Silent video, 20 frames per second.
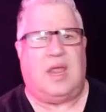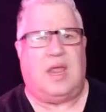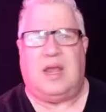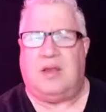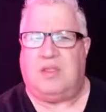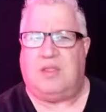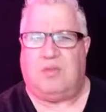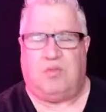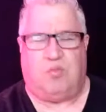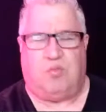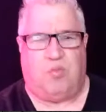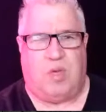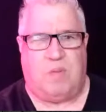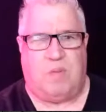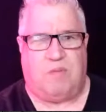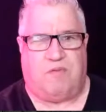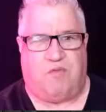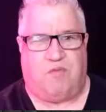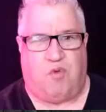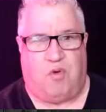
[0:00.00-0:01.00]
and the
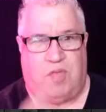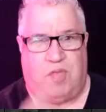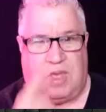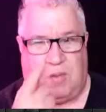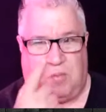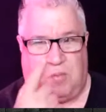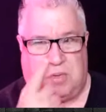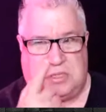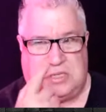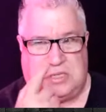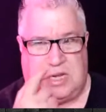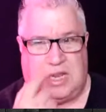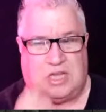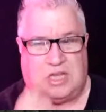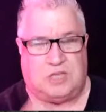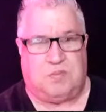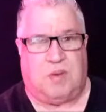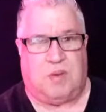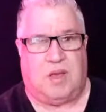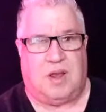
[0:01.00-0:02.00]
week before that Wednesday
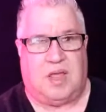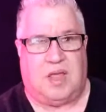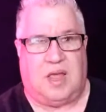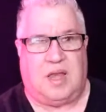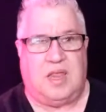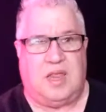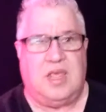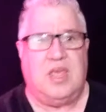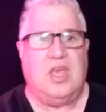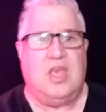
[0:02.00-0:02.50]
night Spotlight.